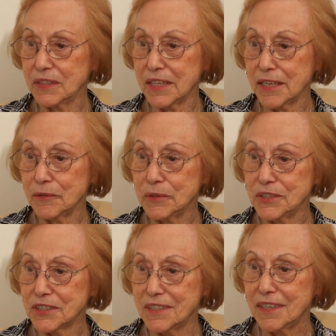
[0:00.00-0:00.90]
the
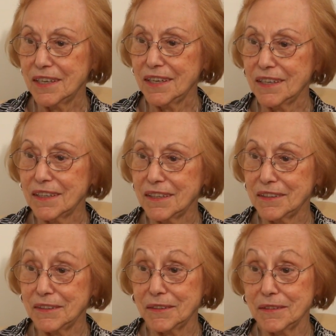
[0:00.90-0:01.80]
language
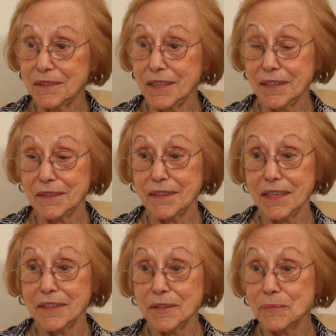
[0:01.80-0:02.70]
and
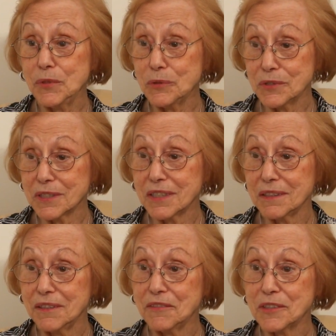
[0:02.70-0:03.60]
the music,
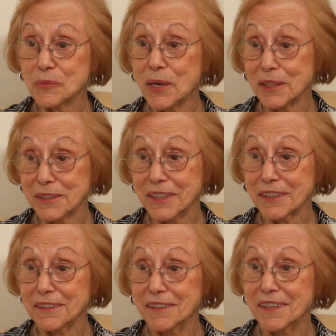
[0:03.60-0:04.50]
if it's well
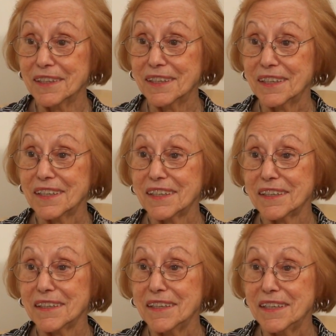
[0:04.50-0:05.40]
done,
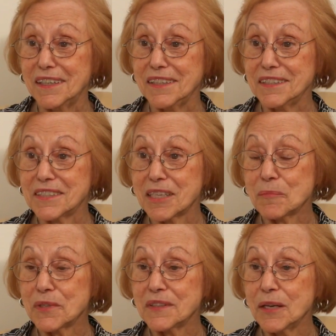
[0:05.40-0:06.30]
is
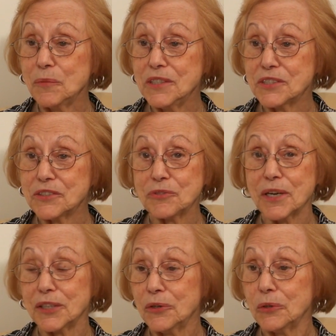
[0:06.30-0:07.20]
something that we should
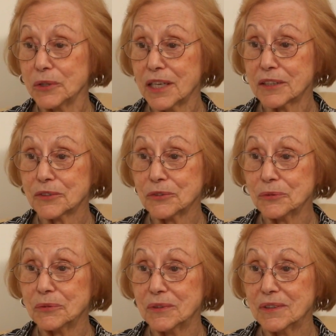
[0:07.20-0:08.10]
try to hold on
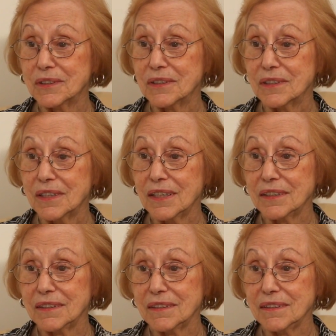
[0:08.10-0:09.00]
to
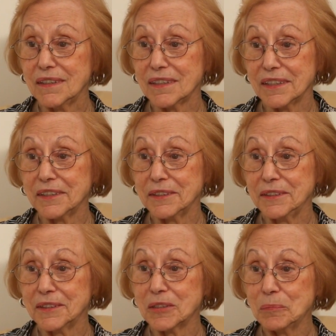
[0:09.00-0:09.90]
and not let
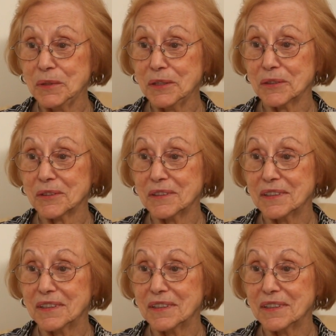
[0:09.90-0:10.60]
it disappear.